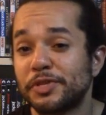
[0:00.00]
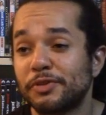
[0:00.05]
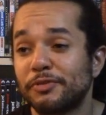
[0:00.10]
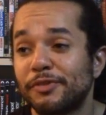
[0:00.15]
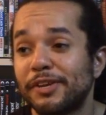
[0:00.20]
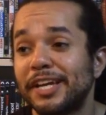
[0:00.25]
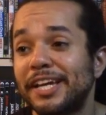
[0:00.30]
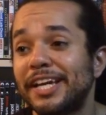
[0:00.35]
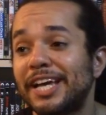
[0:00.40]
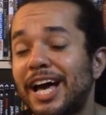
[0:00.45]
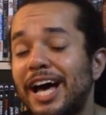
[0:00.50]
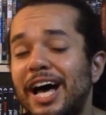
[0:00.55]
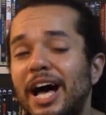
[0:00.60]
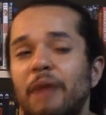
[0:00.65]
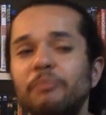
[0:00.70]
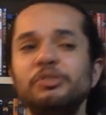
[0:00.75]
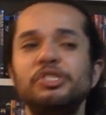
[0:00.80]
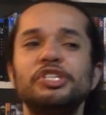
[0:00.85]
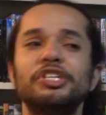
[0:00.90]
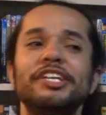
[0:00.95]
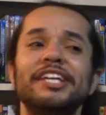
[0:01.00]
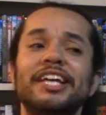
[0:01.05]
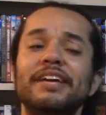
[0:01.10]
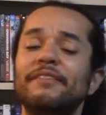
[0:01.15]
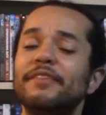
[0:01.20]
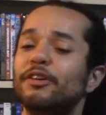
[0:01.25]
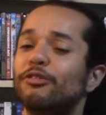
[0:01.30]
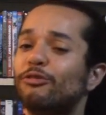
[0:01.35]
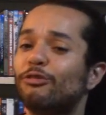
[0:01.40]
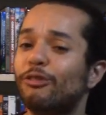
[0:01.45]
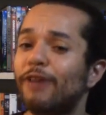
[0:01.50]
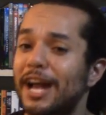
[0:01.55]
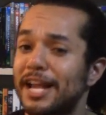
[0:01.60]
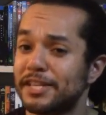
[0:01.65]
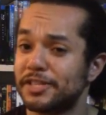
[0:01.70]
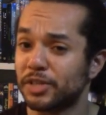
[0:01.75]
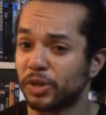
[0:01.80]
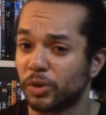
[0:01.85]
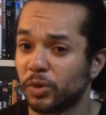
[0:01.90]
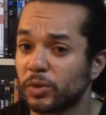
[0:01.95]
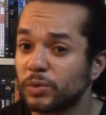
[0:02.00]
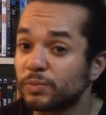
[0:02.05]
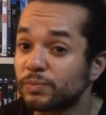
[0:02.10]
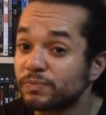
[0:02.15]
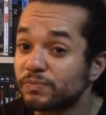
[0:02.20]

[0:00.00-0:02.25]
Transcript: 3, I'm just going to give it a rental.